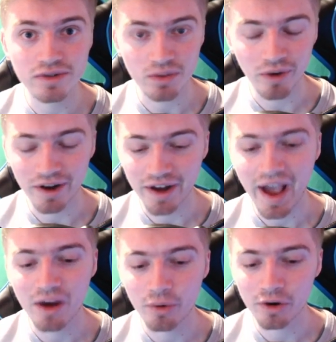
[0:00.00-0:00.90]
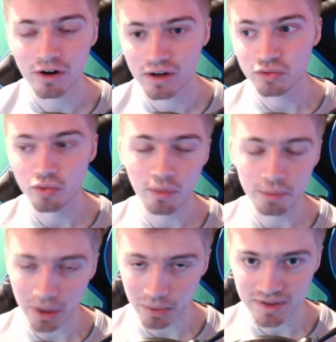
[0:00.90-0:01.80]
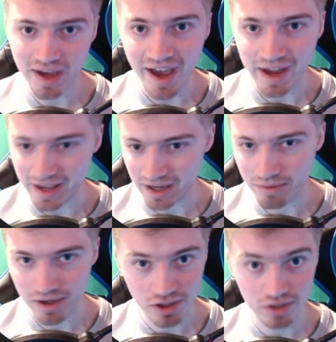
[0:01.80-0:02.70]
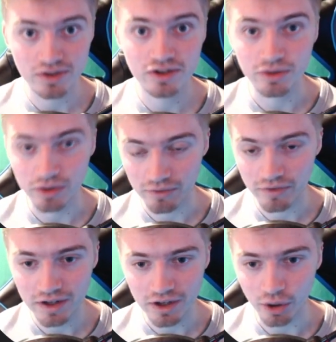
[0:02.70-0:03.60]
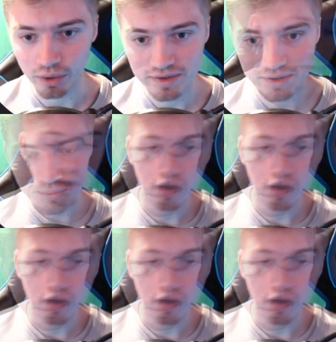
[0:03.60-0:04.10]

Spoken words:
in 1 hour, you won't be able to add animations to your videos.